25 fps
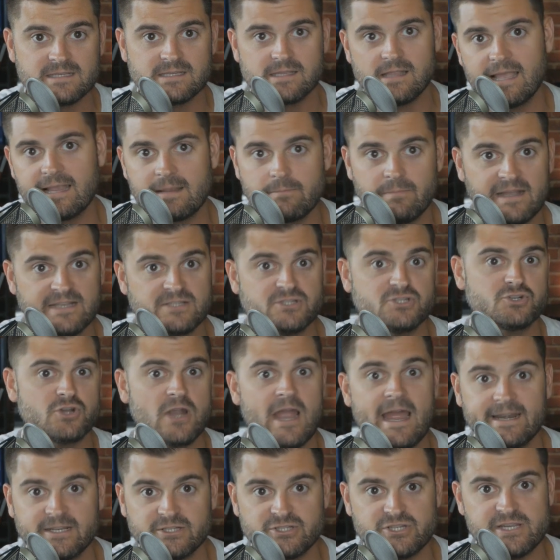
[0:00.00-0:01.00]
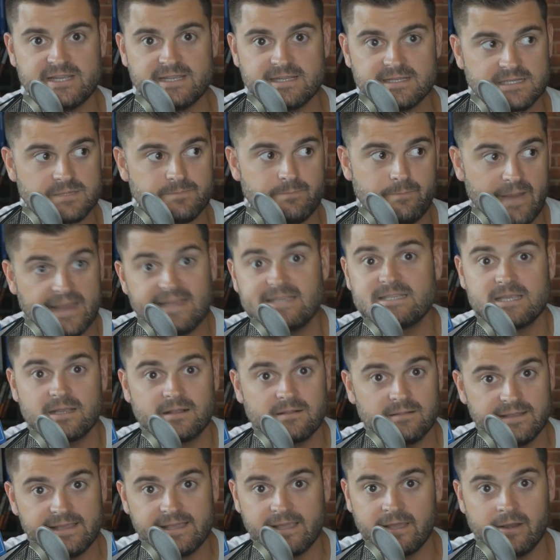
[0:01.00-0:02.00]
like my strategy is
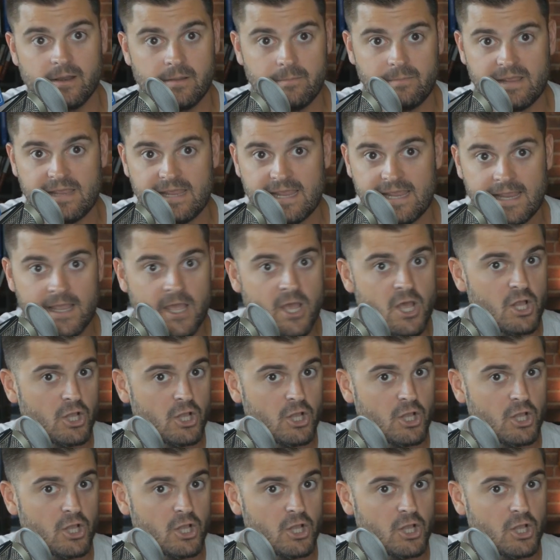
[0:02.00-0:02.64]
basically going to be